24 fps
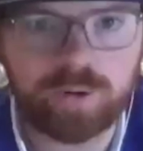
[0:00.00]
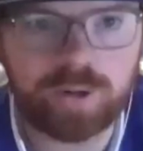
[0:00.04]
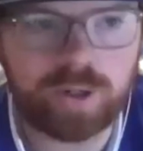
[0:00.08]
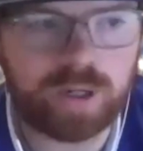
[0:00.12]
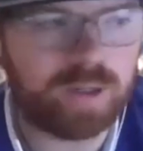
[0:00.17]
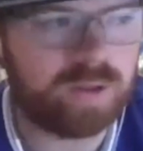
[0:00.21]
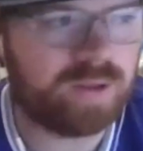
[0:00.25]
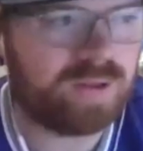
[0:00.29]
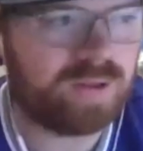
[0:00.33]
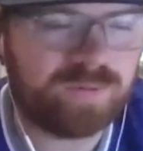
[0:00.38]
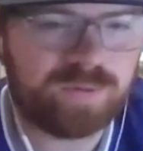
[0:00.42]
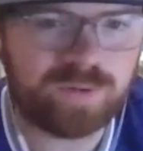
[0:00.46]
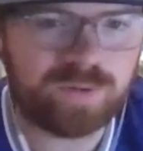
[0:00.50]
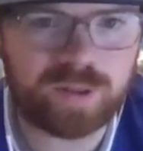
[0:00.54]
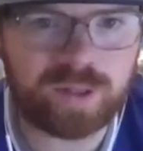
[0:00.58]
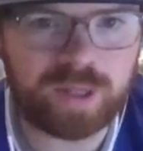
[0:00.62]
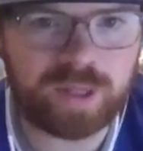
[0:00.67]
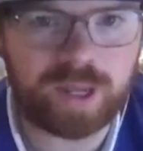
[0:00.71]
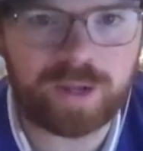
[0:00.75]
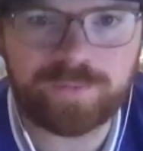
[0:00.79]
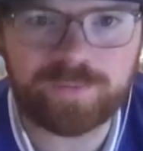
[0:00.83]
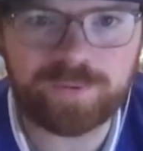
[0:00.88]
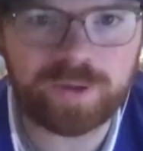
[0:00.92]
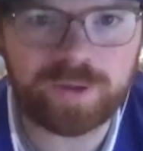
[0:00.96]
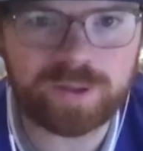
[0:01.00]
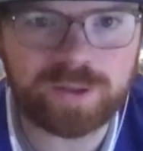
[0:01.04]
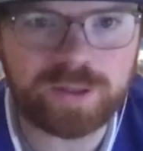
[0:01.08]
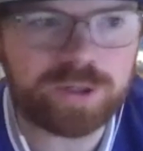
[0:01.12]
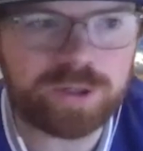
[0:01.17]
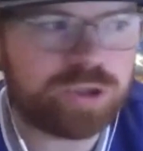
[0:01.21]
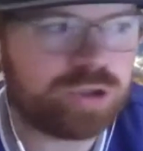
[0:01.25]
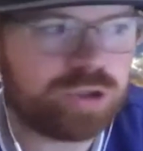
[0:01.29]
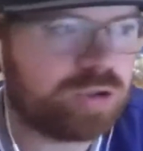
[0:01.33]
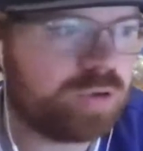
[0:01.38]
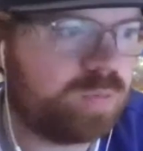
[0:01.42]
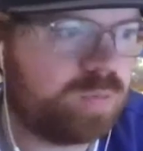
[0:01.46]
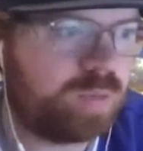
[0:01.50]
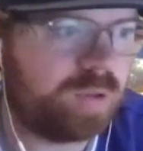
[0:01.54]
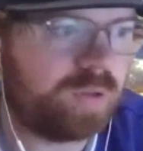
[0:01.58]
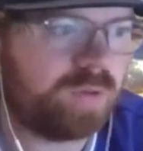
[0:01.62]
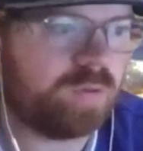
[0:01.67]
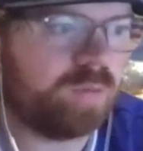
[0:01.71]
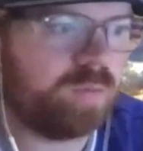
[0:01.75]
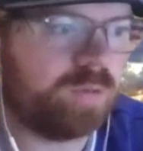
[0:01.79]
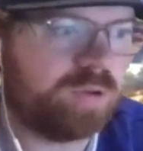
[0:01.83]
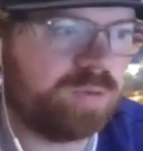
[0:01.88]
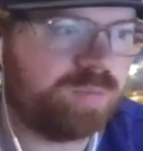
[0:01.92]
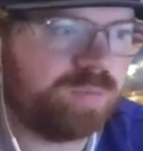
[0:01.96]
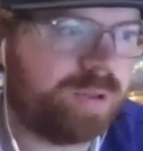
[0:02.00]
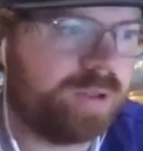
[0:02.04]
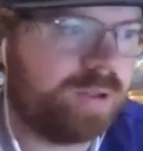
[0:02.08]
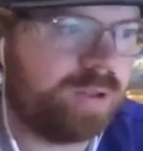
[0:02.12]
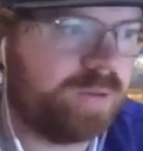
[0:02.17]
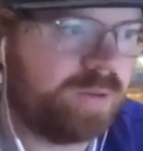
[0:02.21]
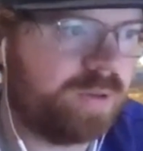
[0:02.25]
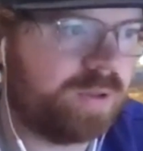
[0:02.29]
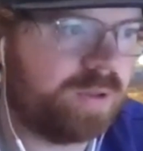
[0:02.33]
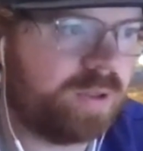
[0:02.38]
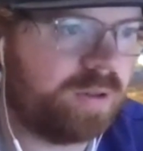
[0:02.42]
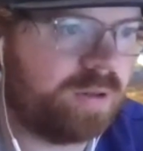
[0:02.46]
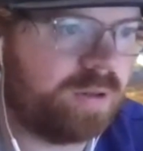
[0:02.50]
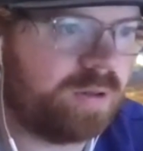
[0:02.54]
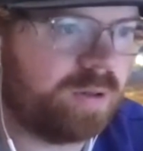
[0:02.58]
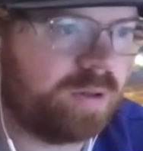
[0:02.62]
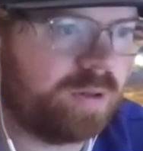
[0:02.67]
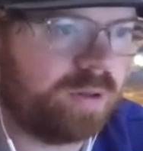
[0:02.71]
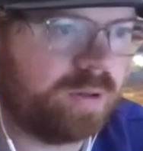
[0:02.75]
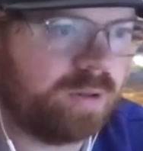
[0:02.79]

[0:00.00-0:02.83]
I feel like they should be so much better than they are.